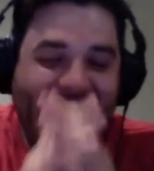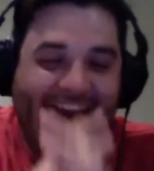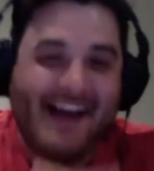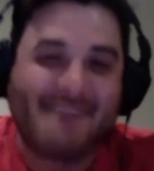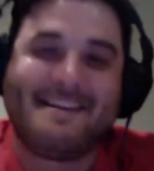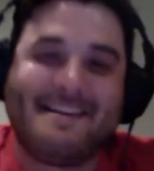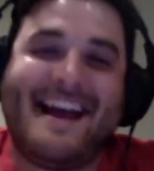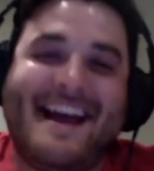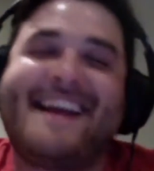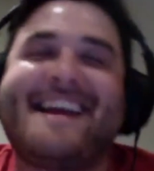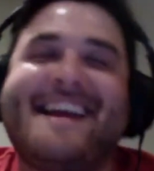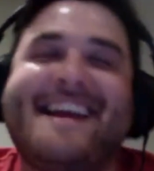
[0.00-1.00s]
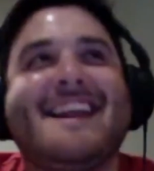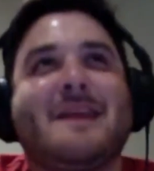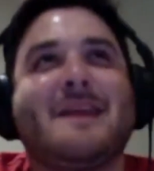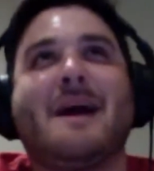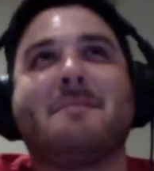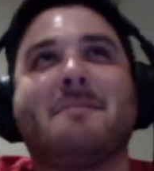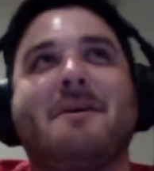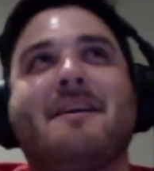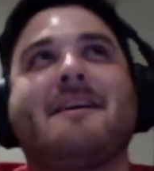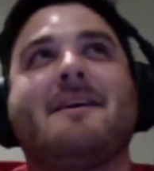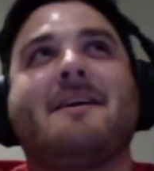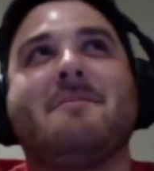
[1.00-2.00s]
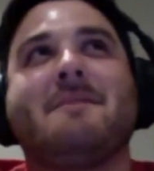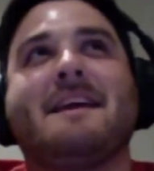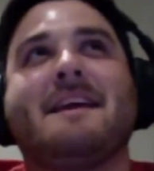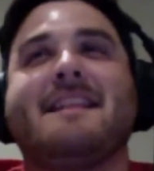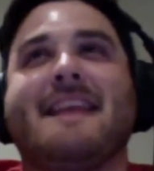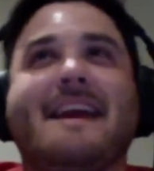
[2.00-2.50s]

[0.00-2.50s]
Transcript: I mean, I kind of thought about it coming in,